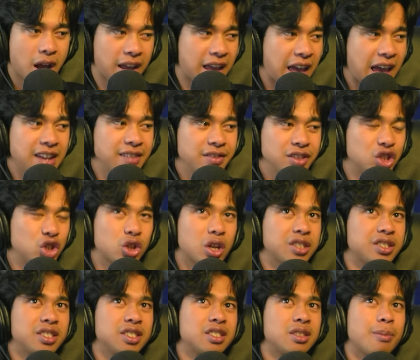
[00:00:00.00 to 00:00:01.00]
I can't even
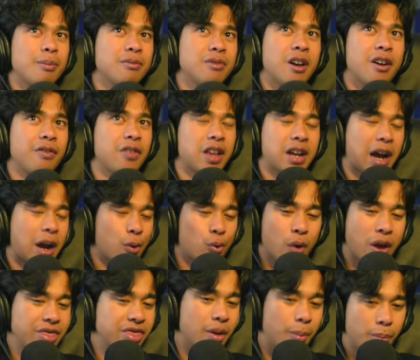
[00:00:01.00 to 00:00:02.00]
stress this enough. Like, I
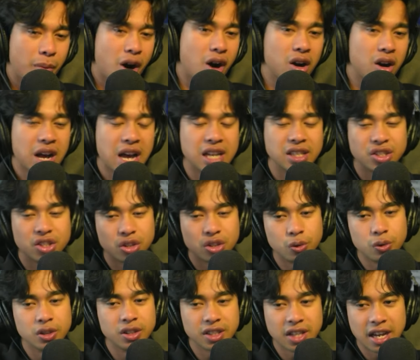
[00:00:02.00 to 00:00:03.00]
read the manga as
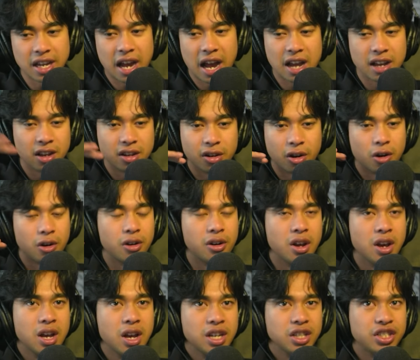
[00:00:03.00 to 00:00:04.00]
soon as, like, I heard
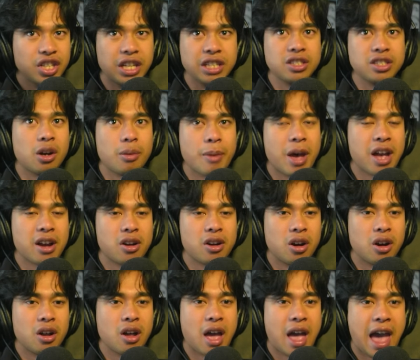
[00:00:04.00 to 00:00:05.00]
Chainsaw Man
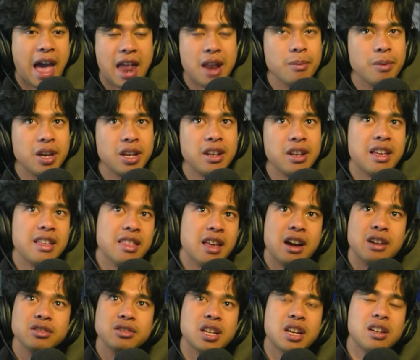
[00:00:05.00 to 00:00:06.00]
got animated, and I
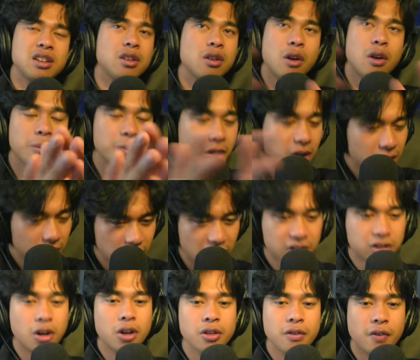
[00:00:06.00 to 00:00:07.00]
was like, you know, I'm gonna
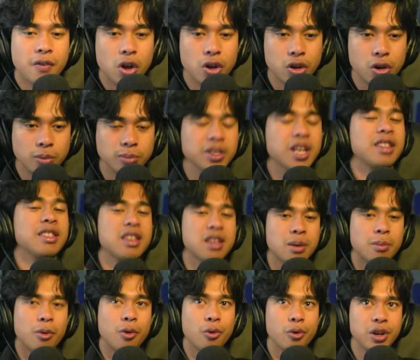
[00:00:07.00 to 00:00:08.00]
collect all the volumes and then
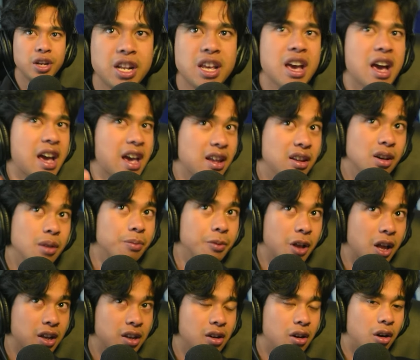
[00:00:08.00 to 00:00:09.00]
I'm gonna read it. I ended up
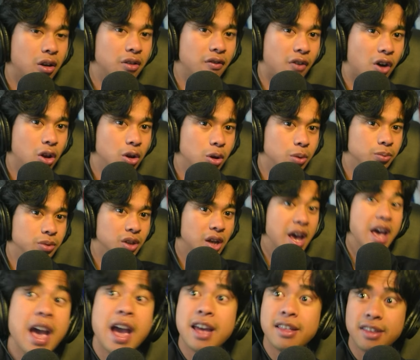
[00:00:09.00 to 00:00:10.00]
collecting all the volumes
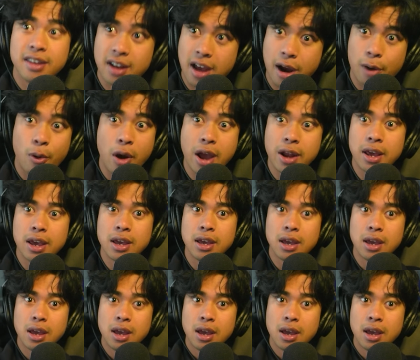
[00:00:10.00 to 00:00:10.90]
and then I read it,